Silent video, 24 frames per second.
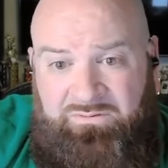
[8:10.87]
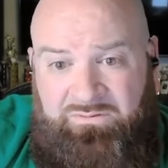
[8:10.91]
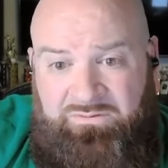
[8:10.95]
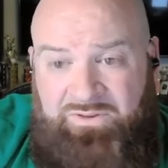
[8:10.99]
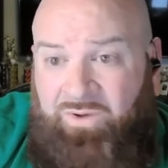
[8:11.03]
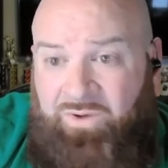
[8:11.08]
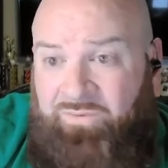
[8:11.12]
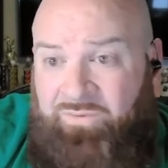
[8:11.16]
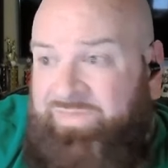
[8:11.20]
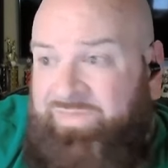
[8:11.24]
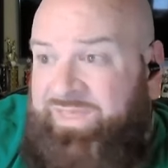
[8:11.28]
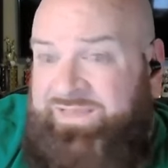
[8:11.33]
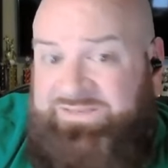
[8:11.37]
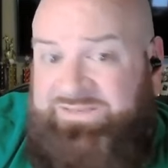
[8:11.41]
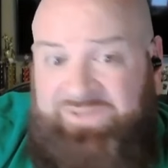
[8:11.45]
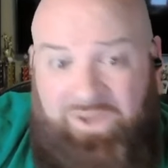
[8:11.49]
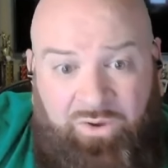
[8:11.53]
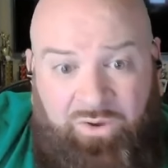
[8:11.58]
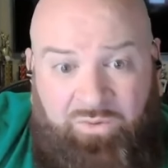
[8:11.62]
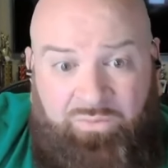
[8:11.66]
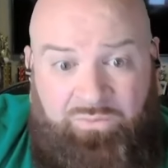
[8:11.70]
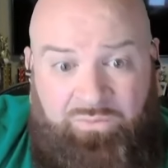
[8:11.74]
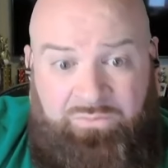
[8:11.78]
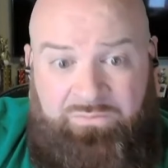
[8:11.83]
No, they
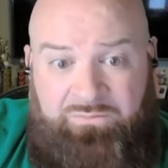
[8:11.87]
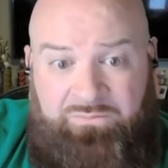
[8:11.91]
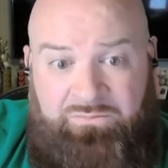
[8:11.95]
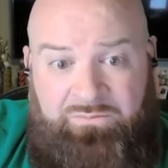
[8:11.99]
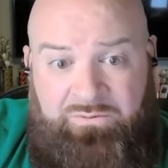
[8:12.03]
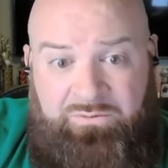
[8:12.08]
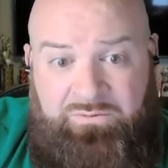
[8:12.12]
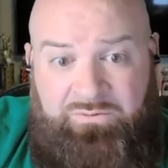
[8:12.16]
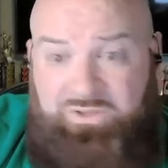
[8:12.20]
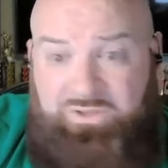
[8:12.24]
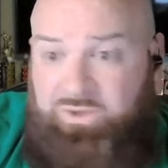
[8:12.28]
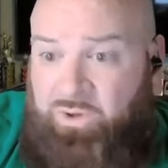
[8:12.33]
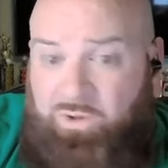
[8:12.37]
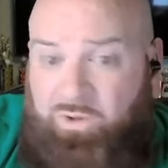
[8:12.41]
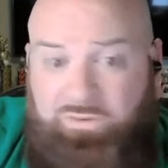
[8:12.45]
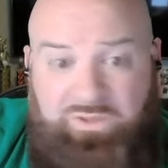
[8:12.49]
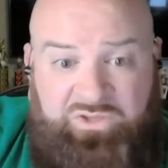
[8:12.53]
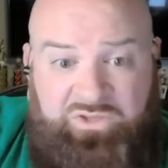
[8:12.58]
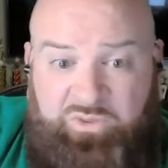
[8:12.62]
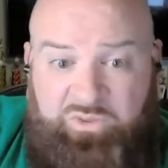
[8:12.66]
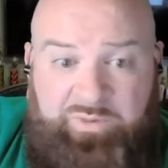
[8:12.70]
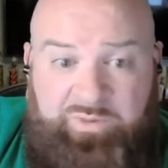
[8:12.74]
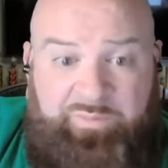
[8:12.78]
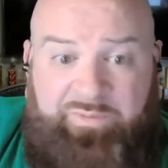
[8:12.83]
don't. The
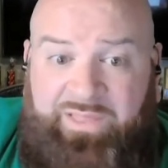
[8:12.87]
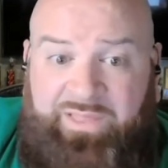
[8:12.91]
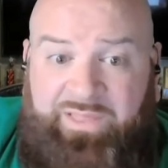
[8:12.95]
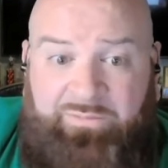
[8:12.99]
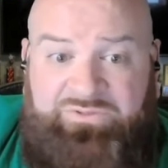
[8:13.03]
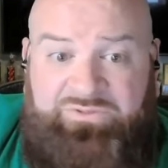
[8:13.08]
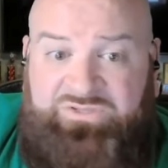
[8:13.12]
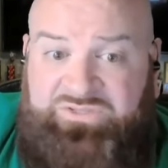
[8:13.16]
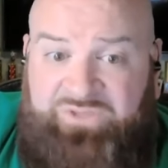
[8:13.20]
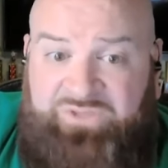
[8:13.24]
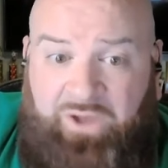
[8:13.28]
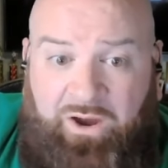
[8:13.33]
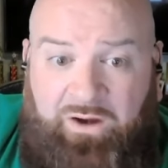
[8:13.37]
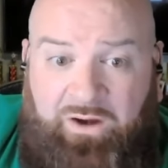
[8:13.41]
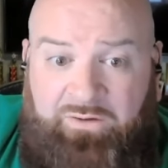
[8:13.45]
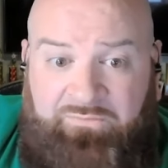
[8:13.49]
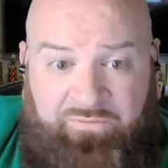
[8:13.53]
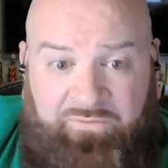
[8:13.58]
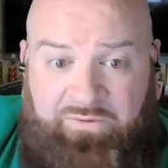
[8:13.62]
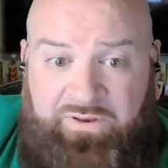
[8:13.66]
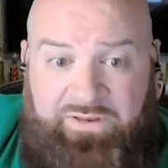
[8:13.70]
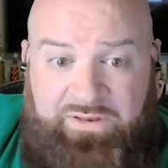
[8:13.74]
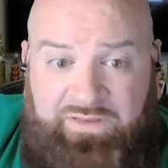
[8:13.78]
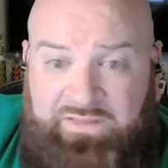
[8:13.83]
only 2 people that would start
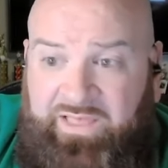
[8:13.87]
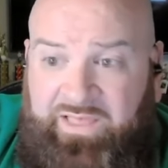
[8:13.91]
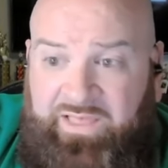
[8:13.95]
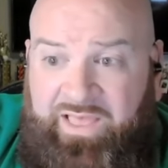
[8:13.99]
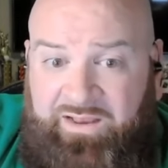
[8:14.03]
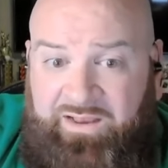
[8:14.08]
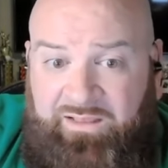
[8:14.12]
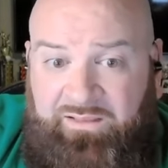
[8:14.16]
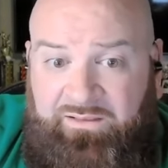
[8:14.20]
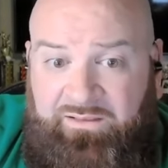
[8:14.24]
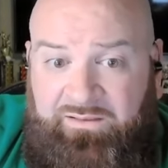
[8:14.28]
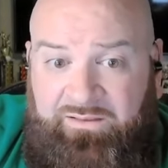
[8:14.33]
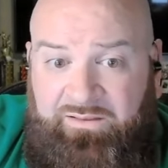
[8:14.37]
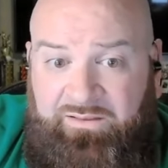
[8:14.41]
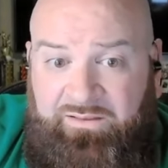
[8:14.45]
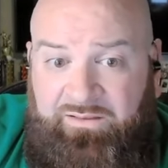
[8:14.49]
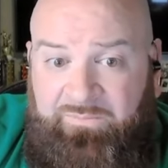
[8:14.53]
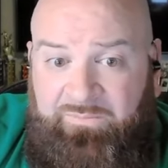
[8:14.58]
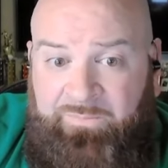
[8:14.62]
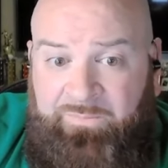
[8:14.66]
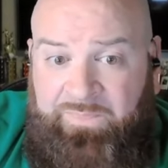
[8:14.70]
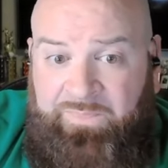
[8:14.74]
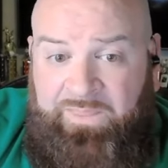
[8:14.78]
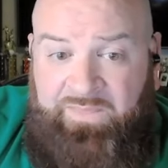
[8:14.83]
for Indiana,
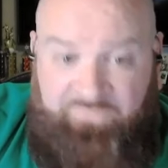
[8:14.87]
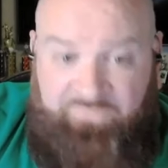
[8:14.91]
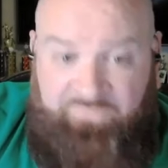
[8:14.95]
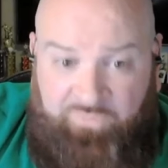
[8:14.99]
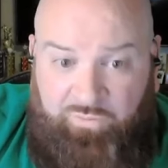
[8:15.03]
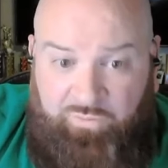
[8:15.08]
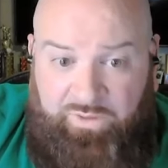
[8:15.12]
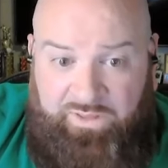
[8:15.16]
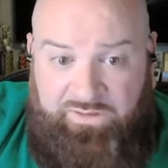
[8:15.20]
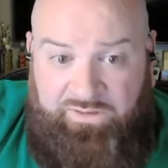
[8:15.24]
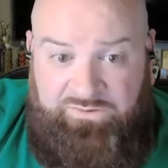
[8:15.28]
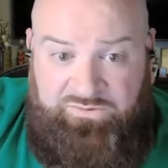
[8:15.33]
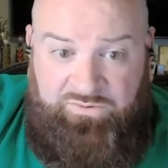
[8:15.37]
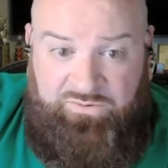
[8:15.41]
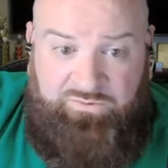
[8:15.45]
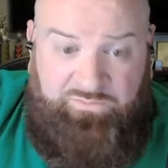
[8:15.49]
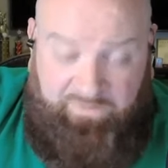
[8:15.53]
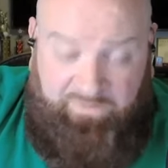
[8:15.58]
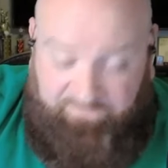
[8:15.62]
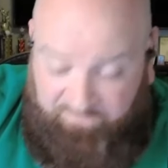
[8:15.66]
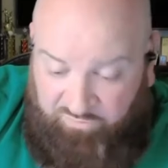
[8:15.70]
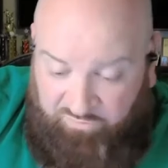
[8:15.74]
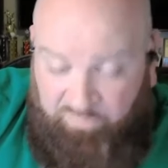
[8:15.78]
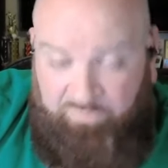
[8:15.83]
if
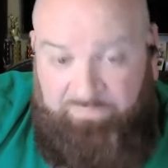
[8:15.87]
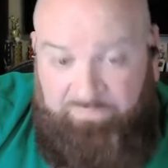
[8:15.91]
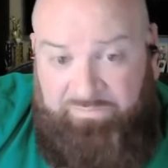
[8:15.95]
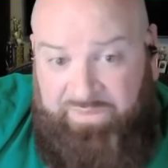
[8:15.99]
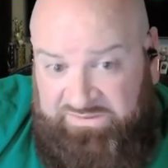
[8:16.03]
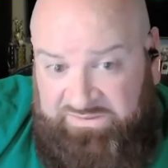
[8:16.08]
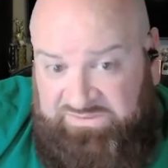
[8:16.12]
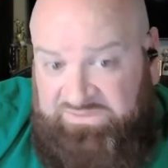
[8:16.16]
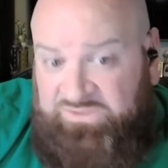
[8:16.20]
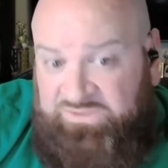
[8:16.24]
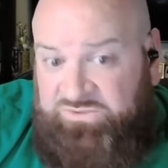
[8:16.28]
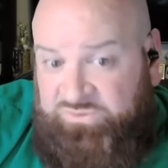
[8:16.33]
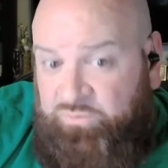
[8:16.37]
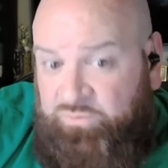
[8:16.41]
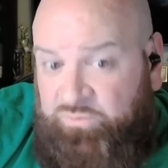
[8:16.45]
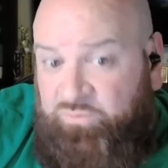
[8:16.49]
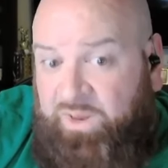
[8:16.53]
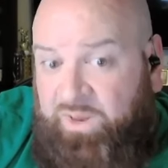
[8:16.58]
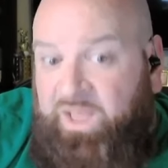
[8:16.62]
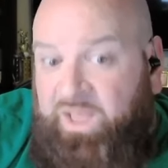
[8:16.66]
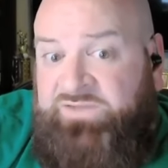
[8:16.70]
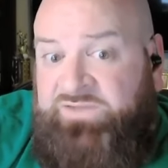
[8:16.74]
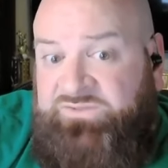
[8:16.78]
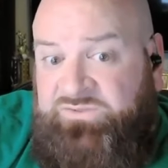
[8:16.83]
you mix the 2
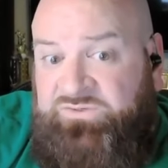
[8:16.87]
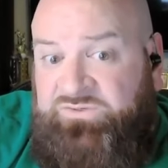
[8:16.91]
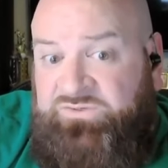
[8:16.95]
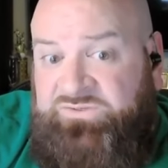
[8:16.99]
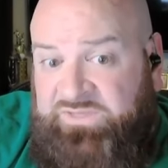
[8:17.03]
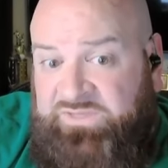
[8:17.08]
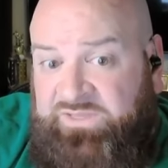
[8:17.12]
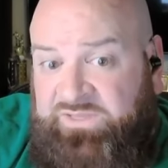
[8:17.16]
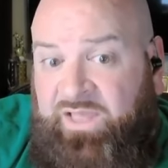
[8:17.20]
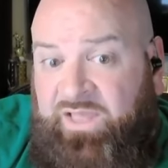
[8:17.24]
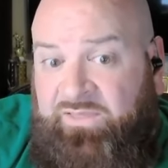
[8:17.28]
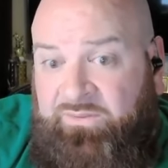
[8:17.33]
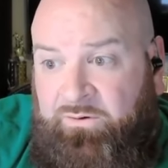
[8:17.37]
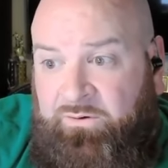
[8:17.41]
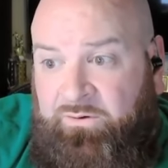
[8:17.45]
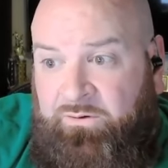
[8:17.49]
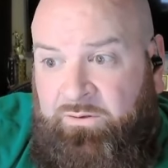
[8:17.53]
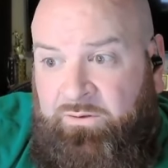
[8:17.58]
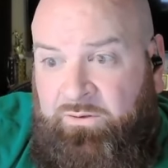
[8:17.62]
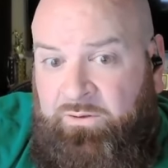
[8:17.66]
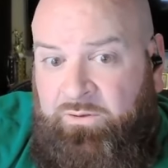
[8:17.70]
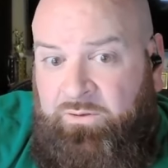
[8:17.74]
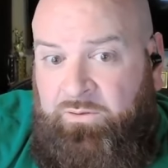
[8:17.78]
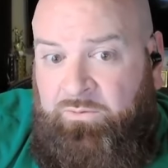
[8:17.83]
rosters
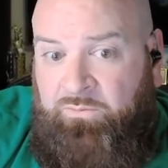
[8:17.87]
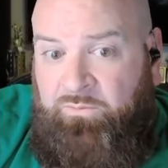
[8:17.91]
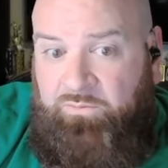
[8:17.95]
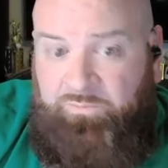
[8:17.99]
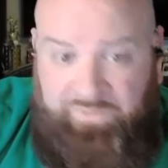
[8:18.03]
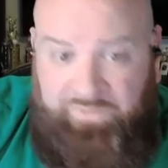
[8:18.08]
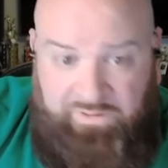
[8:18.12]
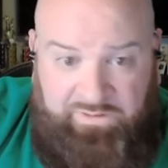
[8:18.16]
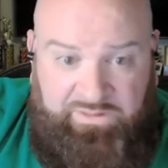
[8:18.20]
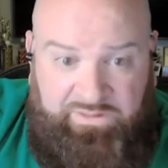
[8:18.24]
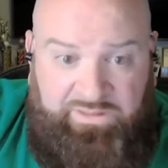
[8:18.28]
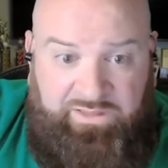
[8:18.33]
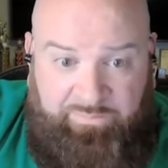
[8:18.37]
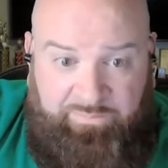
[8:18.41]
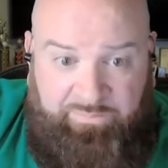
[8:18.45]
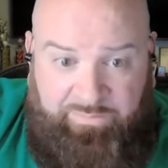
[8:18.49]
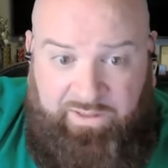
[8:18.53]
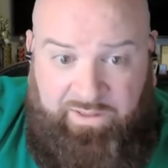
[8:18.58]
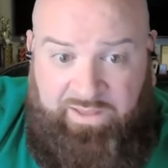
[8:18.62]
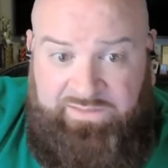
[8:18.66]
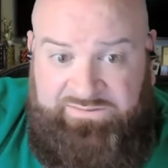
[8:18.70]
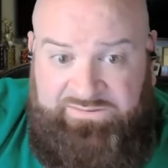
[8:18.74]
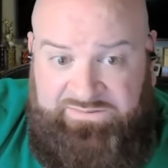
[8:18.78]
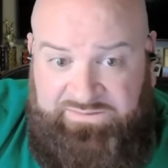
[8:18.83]
together, would be Aaliyah
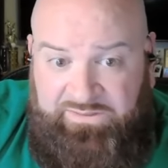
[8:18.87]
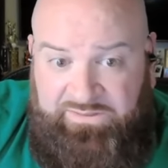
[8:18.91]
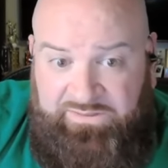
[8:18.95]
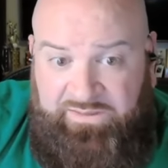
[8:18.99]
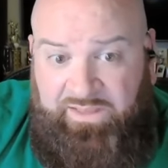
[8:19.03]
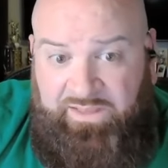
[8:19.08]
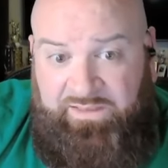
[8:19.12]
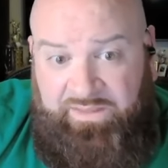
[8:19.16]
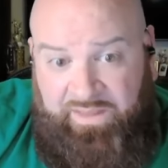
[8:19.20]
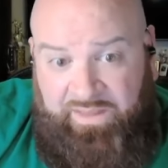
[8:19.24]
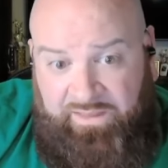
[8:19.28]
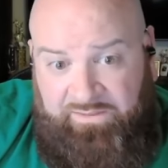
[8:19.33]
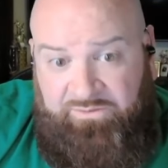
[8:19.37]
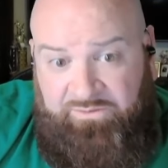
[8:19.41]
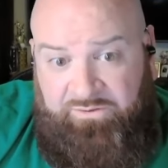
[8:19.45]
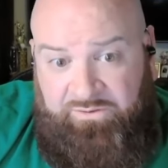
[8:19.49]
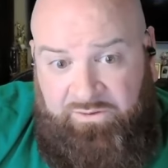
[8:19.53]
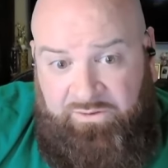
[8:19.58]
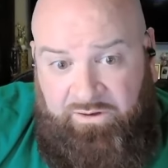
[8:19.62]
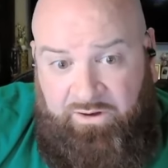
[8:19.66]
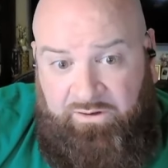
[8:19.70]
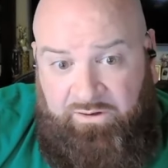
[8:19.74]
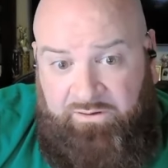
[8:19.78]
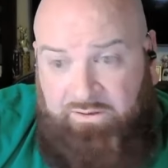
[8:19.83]
Boston and Caitlin
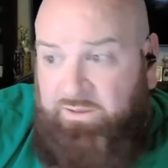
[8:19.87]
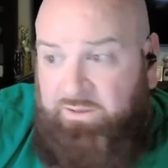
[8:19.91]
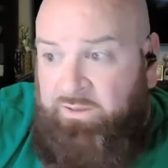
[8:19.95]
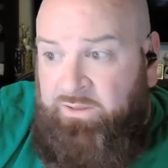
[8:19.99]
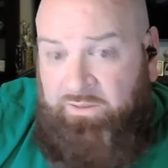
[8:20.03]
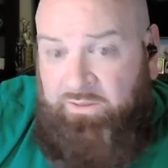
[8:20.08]
Clark.